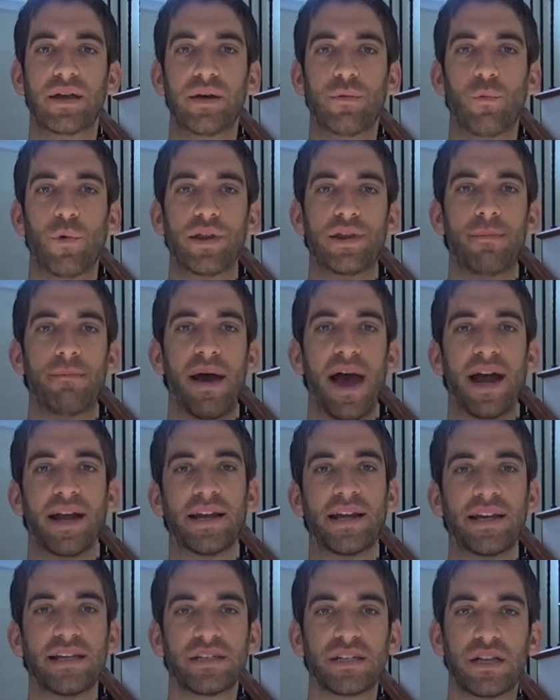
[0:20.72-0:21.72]
When the
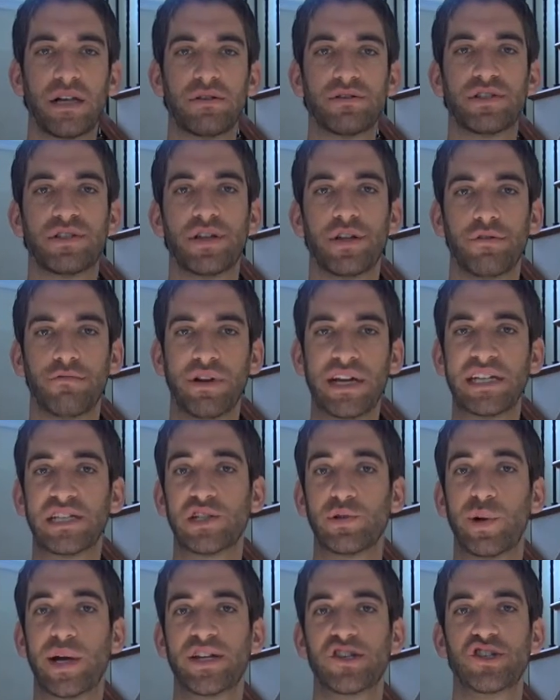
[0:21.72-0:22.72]
magnet is close to the reed
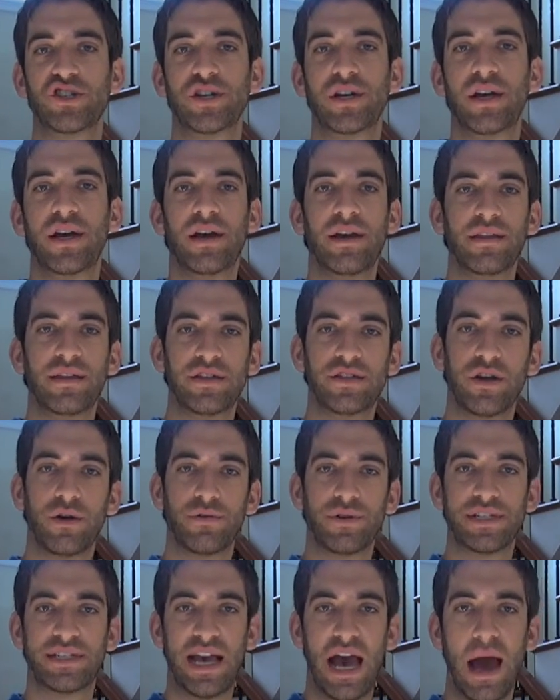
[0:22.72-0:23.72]
switch, the
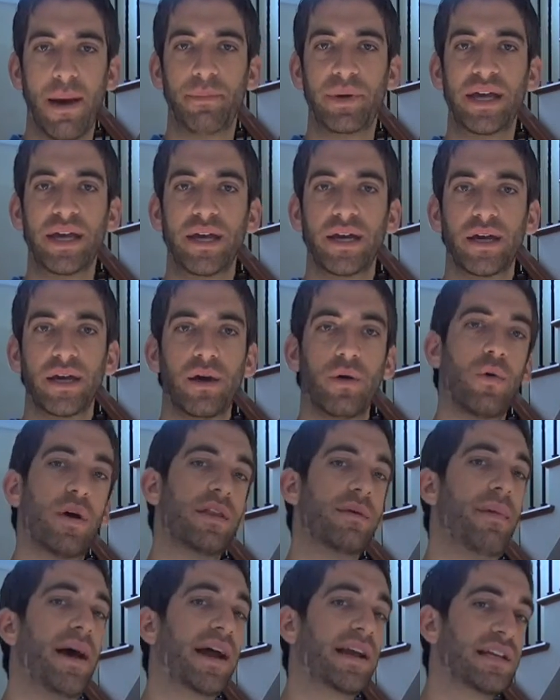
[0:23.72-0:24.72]
zone is happy.
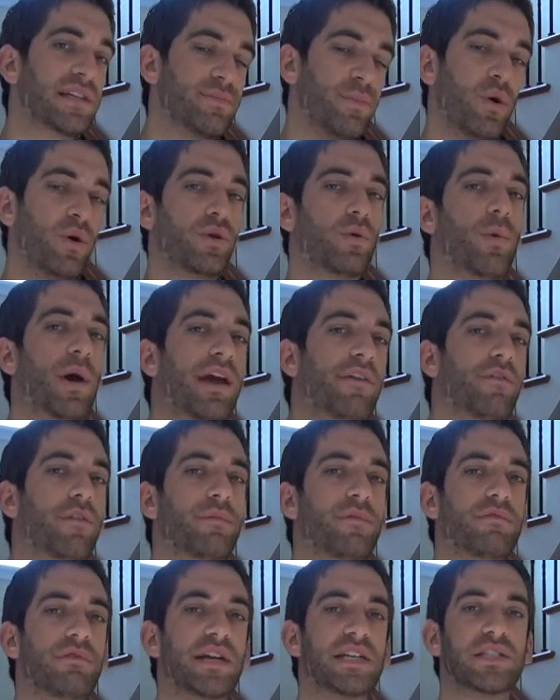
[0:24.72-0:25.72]
When the magnet's pulled away
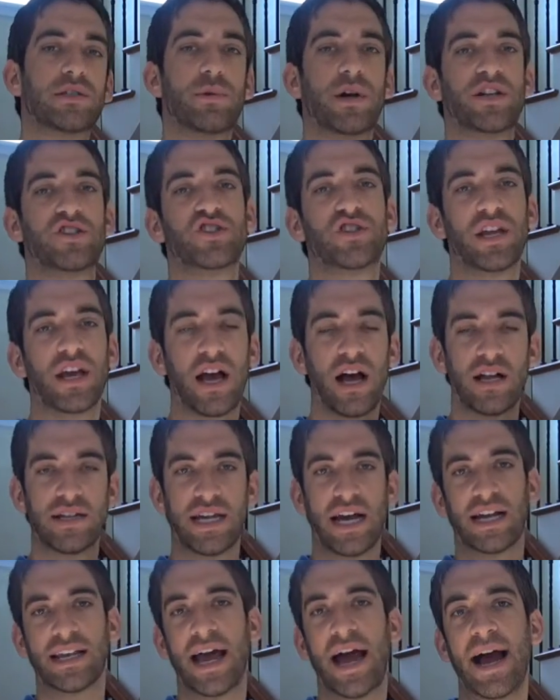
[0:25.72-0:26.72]
from the reed switch, the
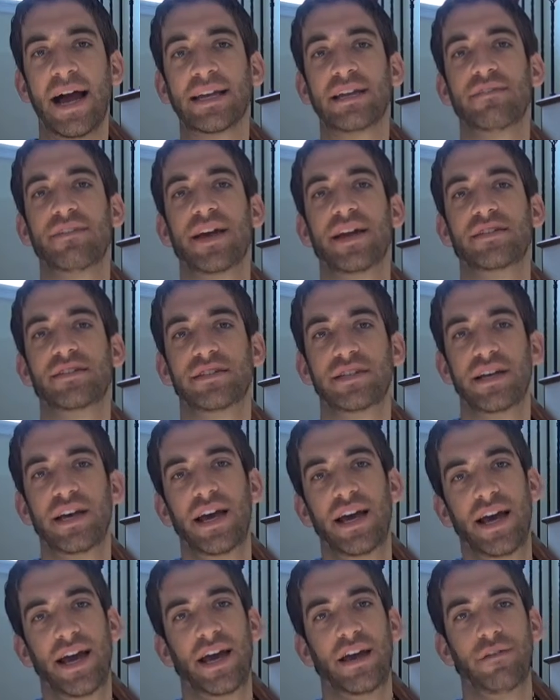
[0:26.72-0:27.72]
contact activates
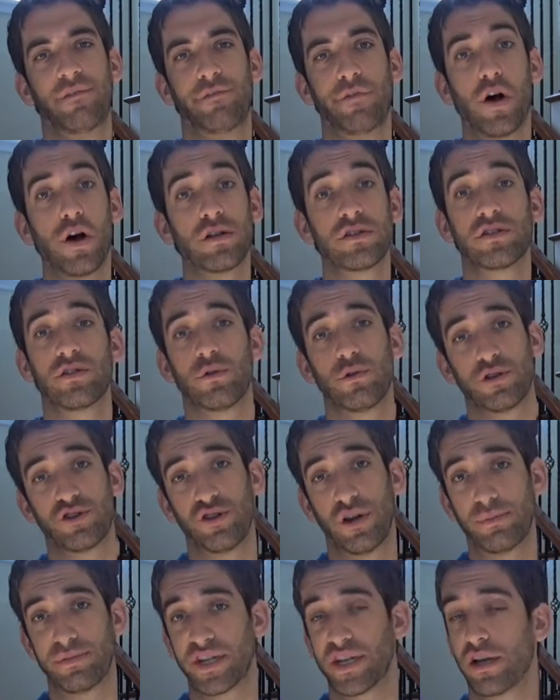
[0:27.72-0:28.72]
and faults or
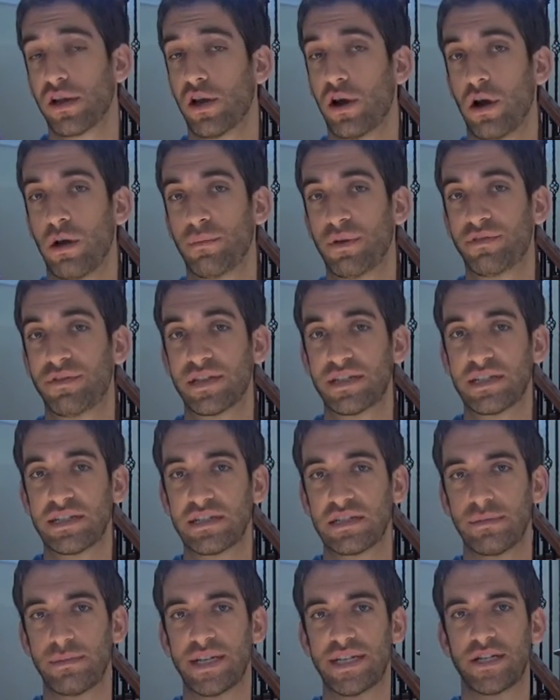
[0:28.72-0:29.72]
trips an alarm if the
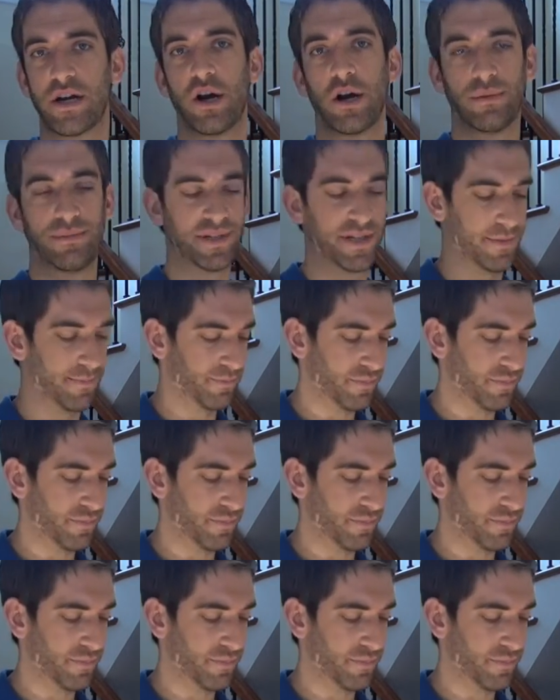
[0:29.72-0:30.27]
system is armed.